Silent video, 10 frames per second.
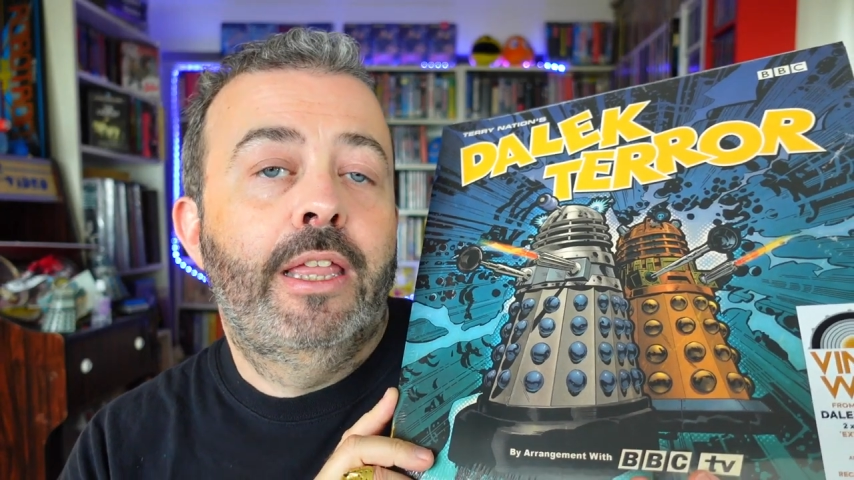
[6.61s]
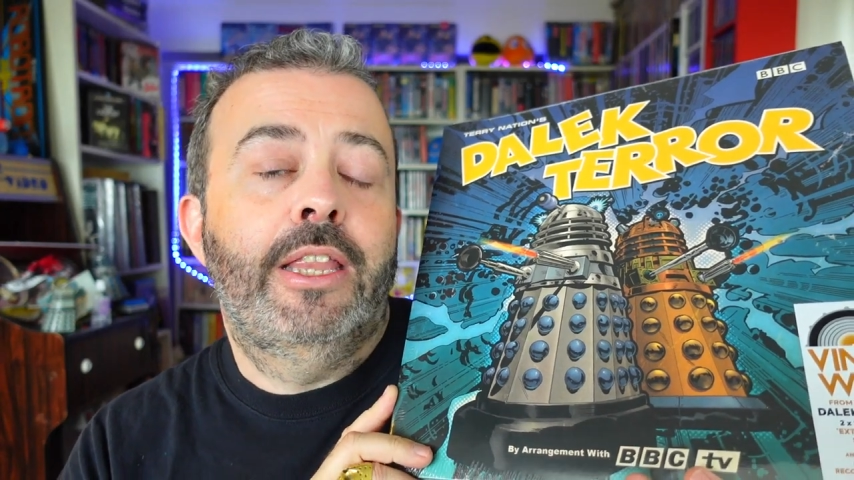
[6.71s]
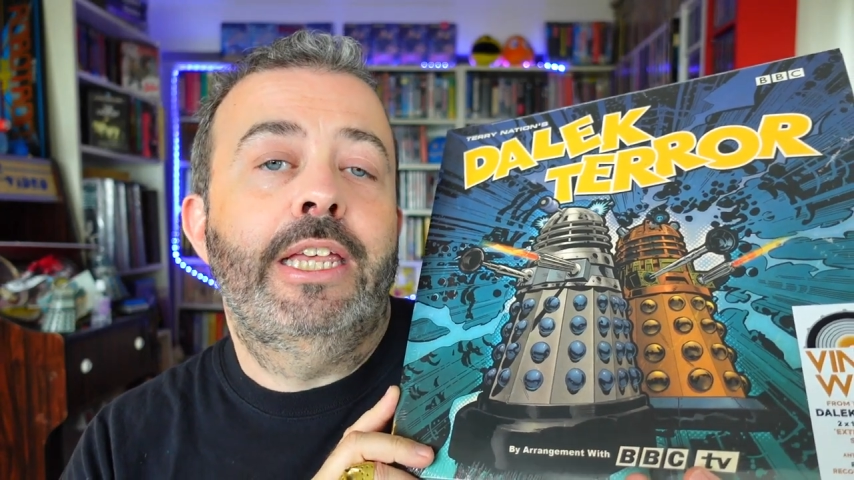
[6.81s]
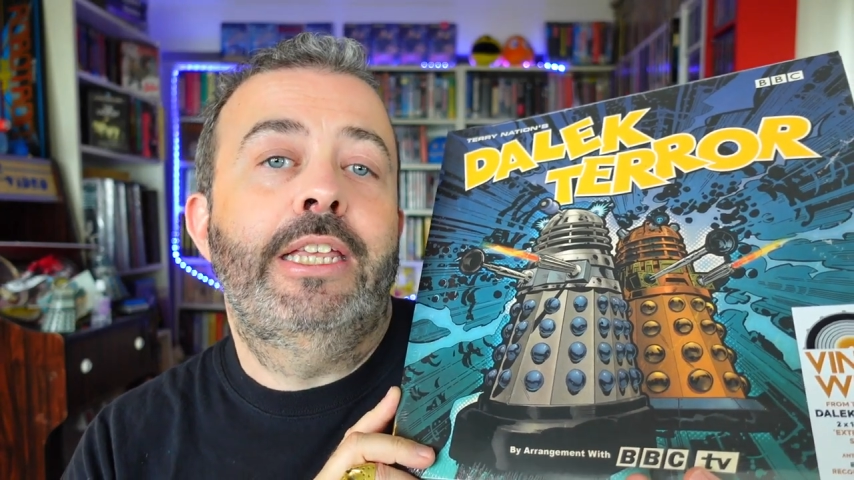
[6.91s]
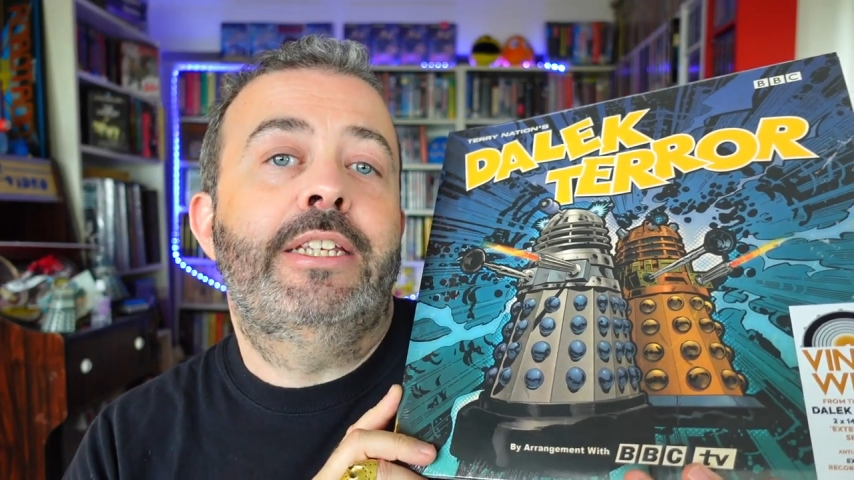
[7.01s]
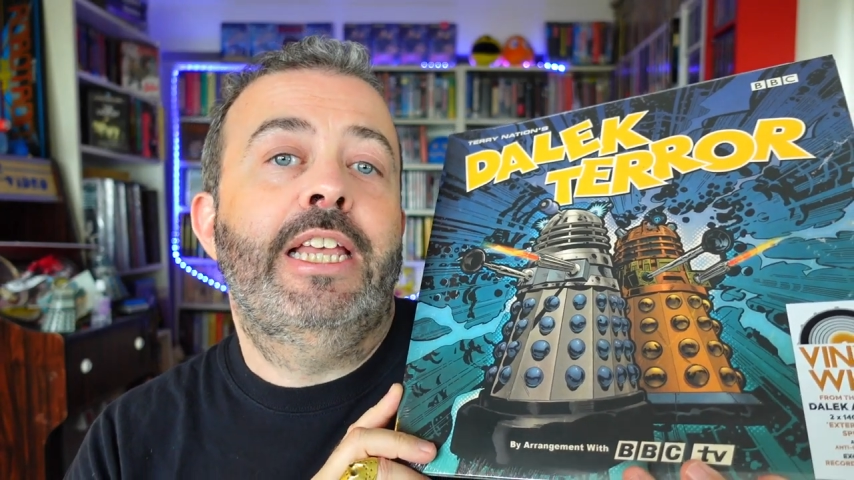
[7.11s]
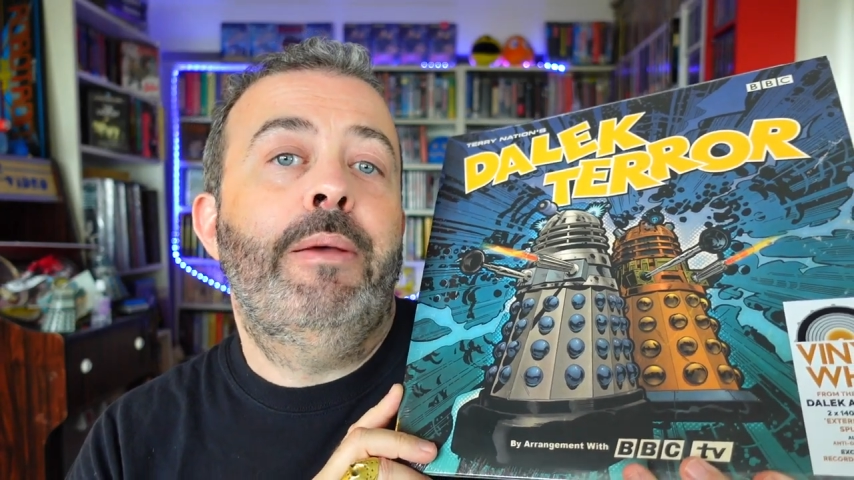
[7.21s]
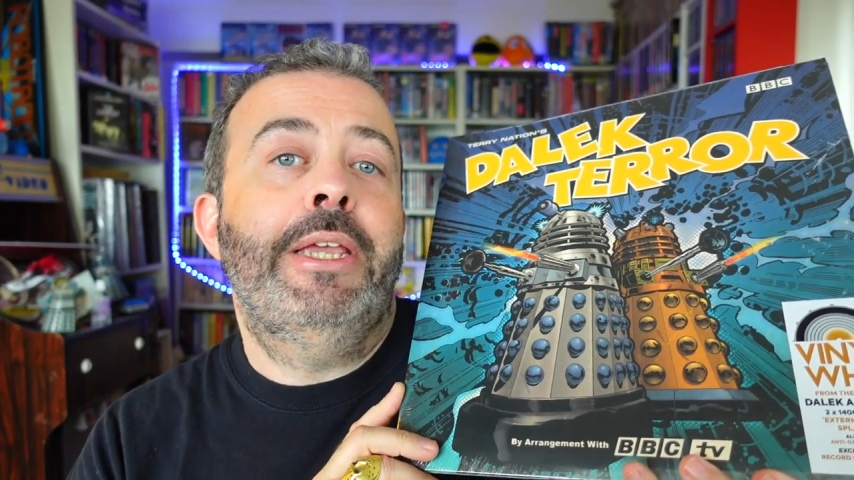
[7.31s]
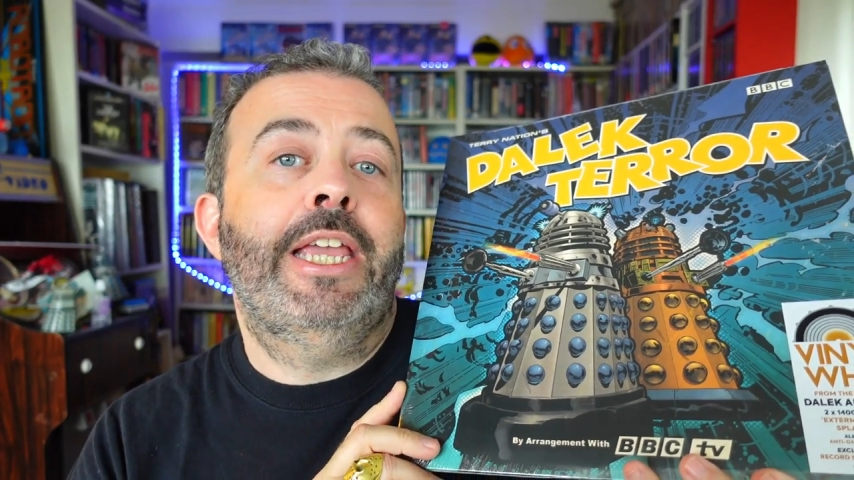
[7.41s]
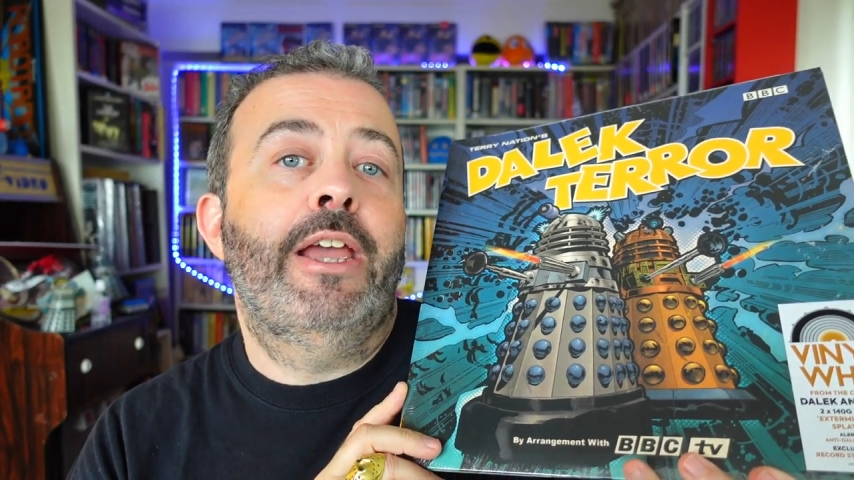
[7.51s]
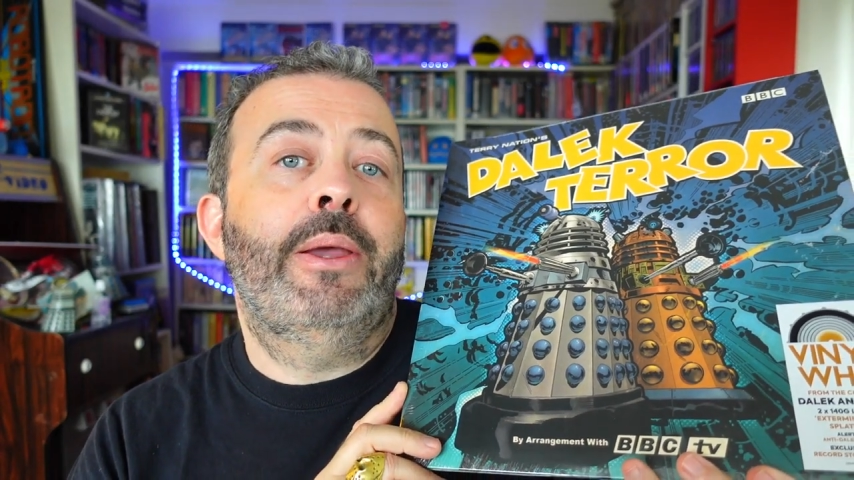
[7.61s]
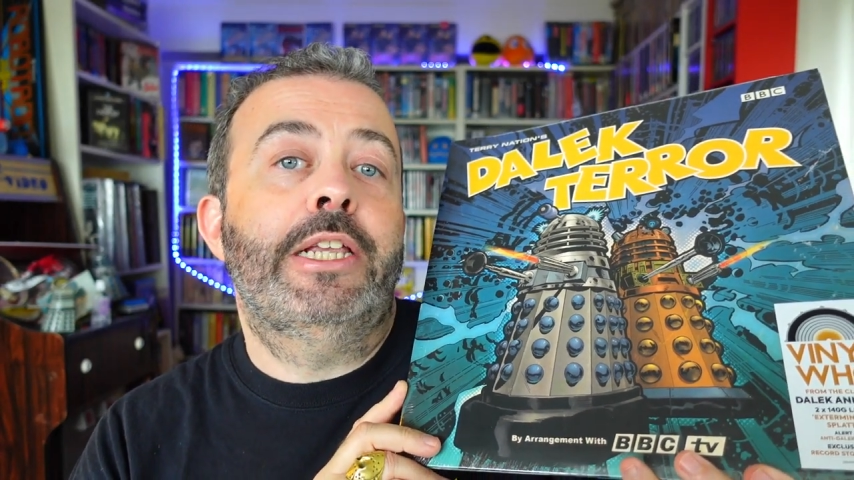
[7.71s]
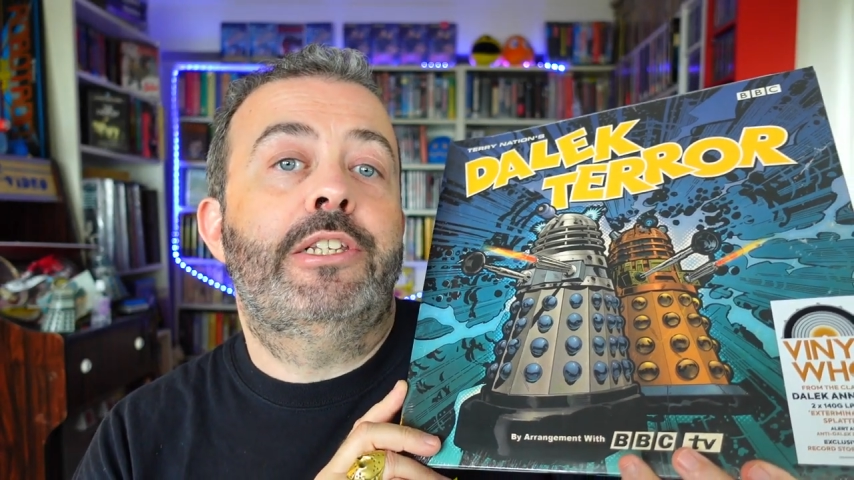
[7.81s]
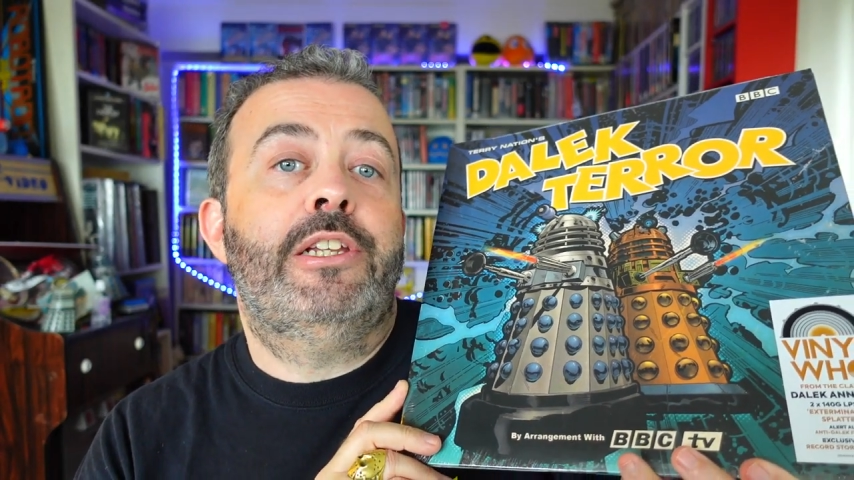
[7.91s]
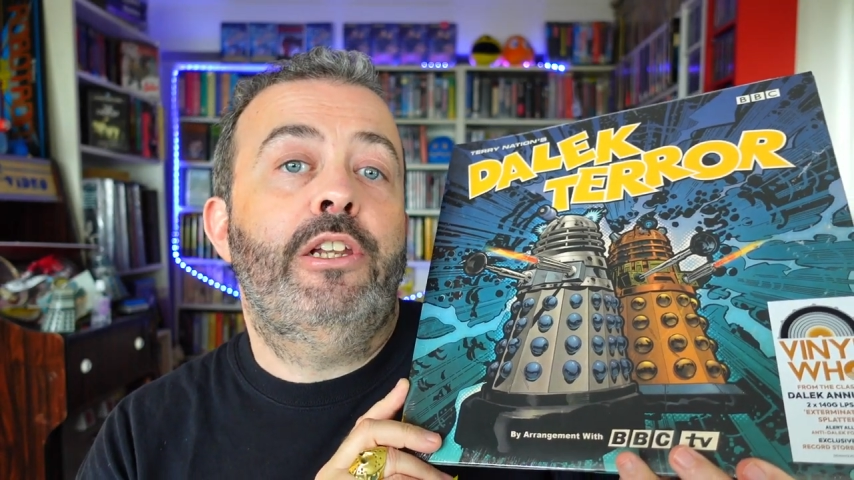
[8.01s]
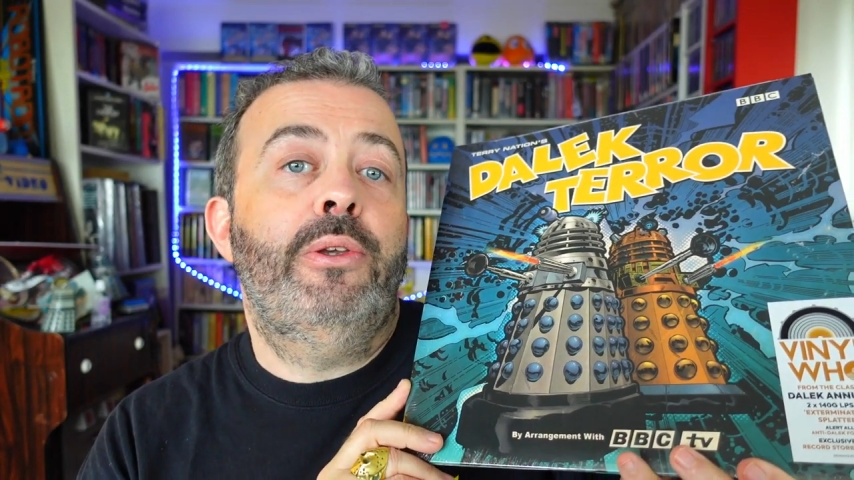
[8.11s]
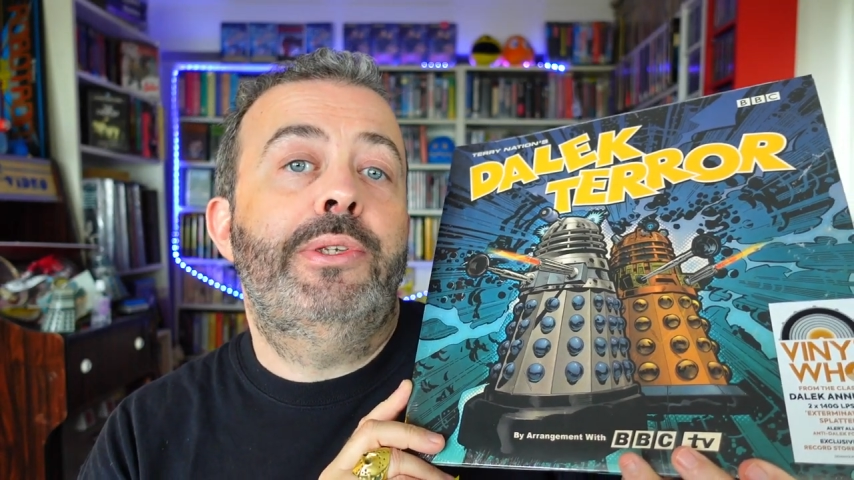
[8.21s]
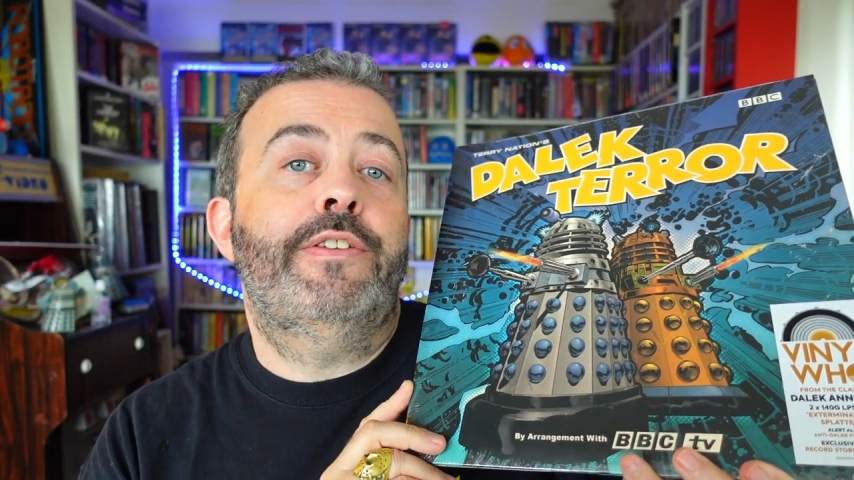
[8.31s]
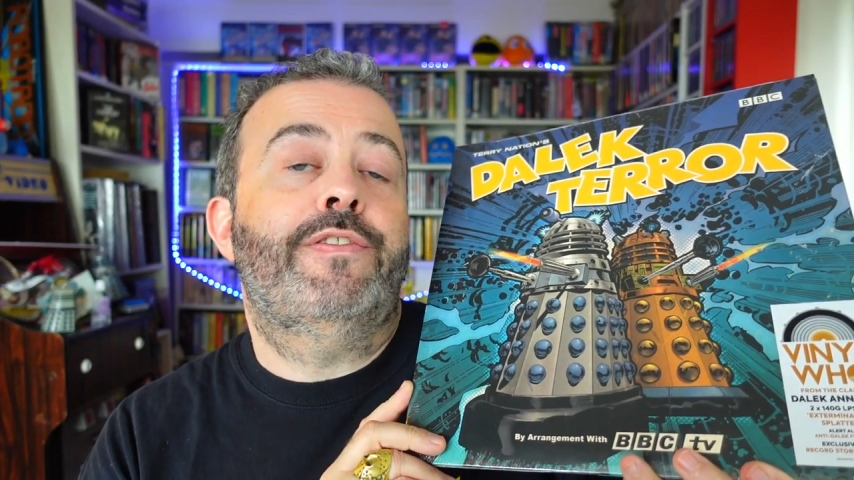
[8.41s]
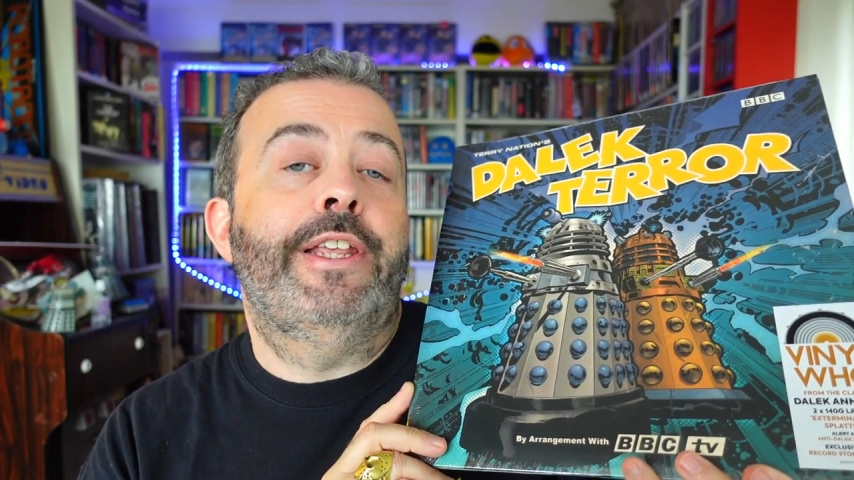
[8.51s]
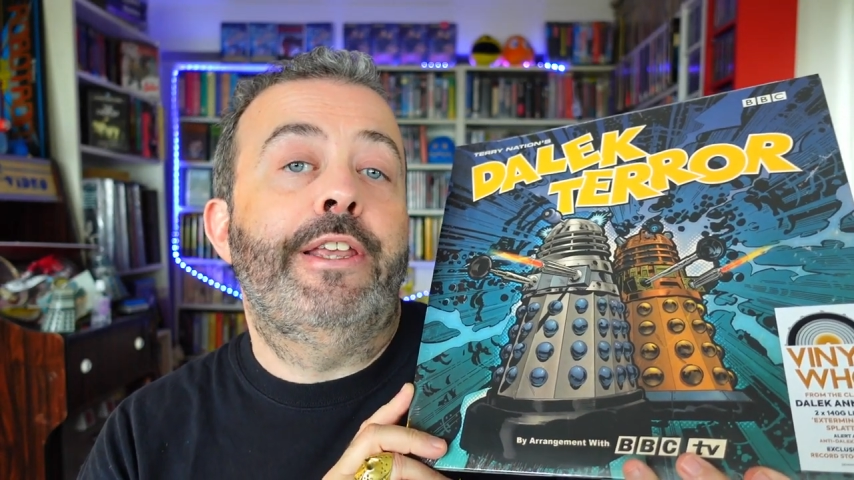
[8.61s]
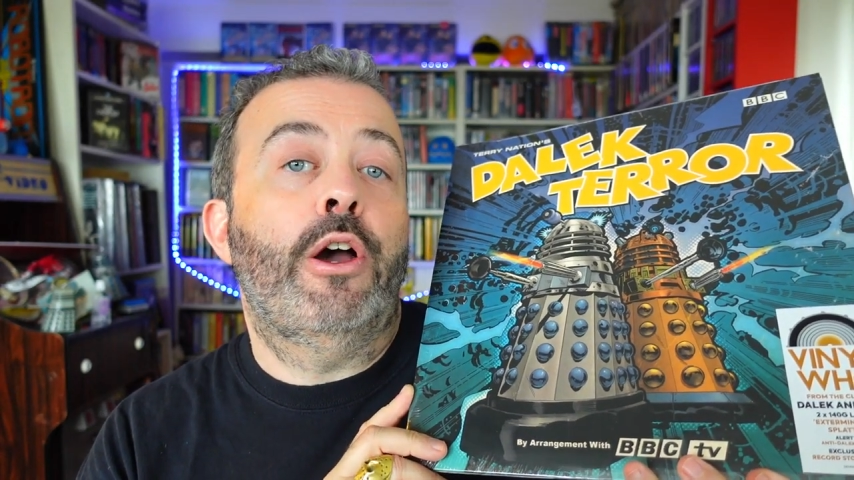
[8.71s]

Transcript: that is coming out exclusively